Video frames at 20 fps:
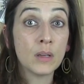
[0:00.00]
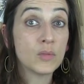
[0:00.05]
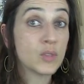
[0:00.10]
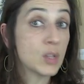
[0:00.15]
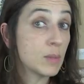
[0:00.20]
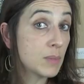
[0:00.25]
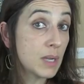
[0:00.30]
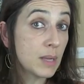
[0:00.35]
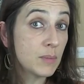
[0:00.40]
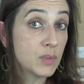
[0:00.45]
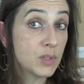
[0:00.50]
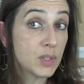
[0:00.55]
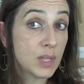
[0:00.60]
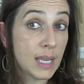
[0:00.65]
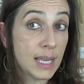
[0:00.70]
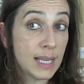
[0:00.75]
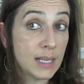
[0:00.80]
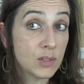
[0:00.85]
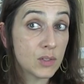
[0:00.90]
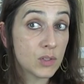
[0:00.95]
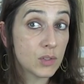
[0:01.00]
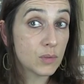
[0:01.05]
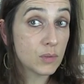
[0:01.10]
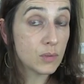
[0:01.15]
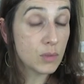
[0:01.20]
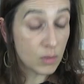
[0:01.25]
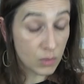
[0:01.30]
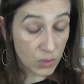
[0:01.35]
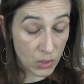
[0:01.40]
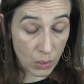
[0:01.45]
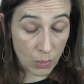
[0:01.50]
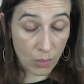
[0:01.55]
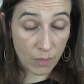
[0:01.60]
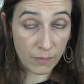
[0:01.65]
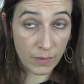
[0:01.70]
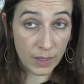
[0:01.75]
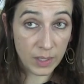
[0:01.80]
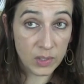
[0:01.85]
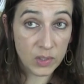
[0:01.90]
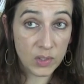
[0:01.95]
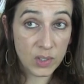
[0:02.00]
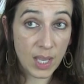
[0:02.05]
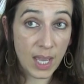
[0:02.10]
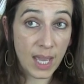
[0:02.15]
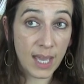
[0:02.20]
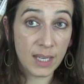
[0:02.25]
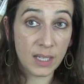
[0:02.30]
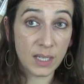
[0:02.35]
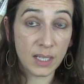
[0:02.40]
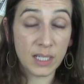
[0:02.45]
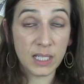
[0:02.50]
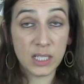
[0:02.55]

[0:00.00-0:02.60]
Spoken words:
Sometimes it's not so obvious and